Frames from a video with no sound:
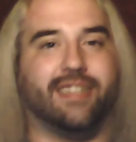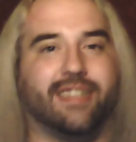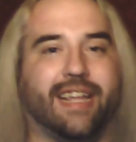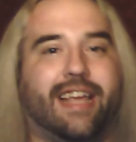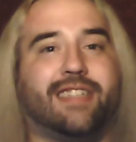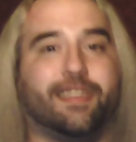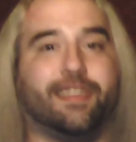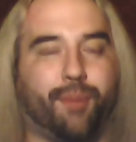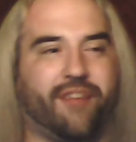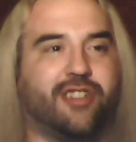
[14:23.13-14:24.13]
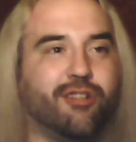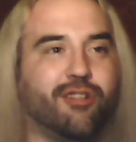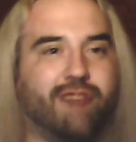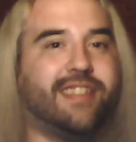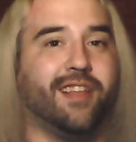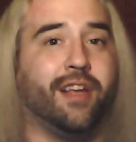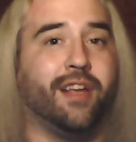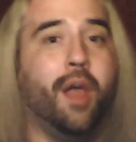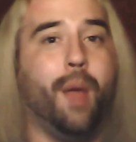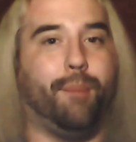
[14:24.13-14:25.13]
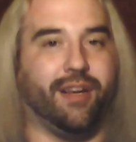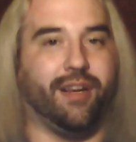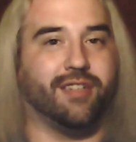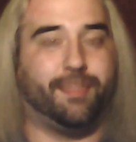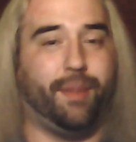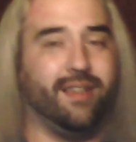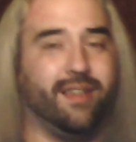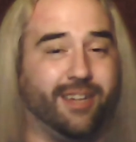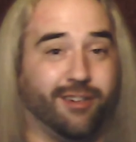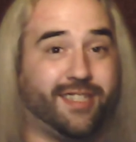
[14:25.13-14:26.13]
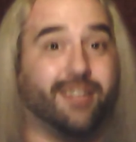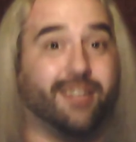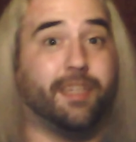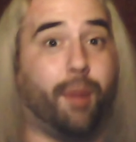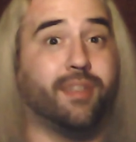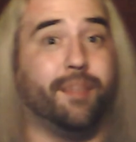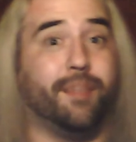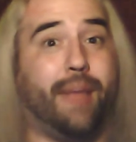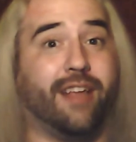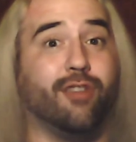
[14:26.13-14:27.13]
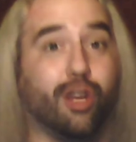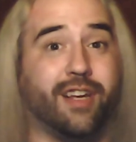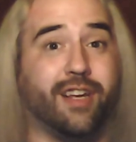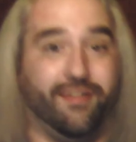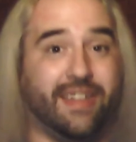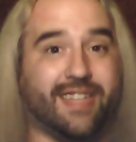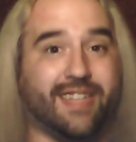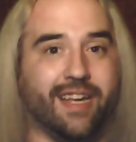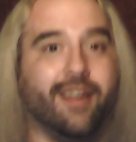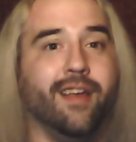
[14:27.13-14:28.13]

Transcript: It's like, yes, it's professional wrestling, but you're still supposed to make it look convincing.